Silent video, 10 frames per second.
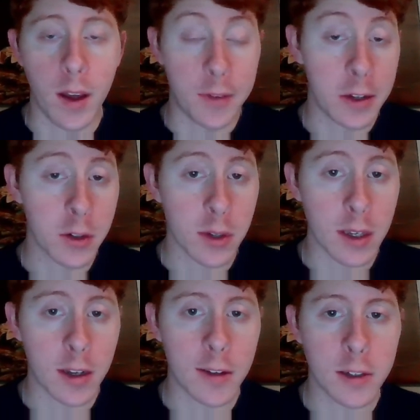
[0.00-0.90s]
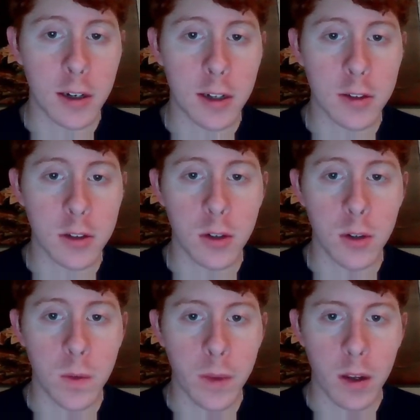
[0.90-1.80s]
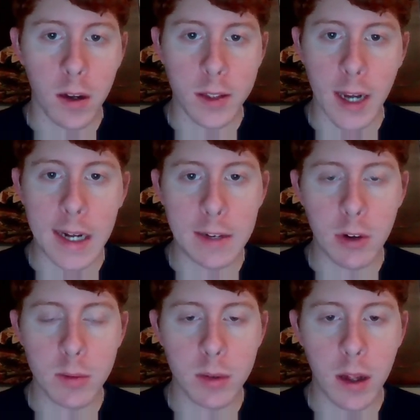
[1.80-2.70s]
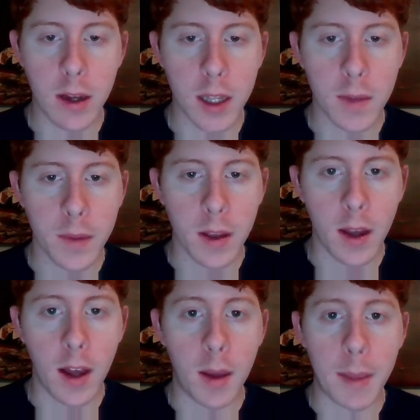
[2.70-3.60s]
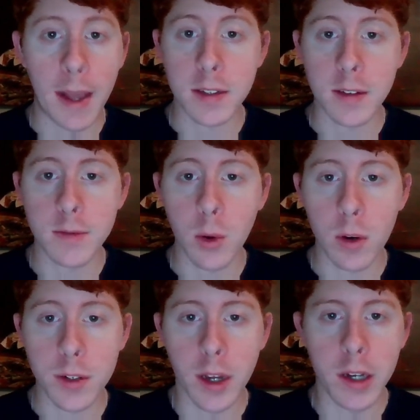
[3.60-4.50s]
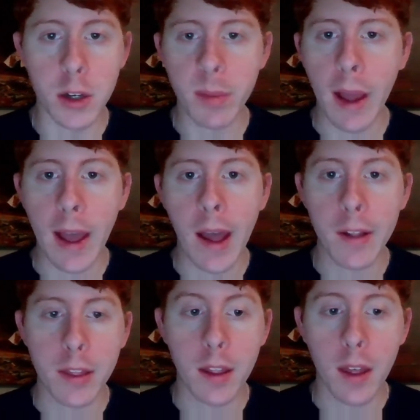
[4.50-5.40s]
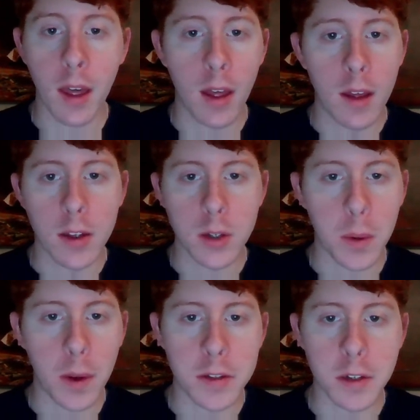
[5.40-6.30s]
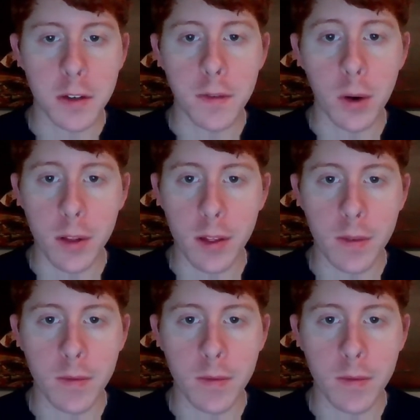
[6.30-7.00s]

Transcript: Eventually, it could turn into a tiny roadblock, a massive door to a new path, so on and so forth.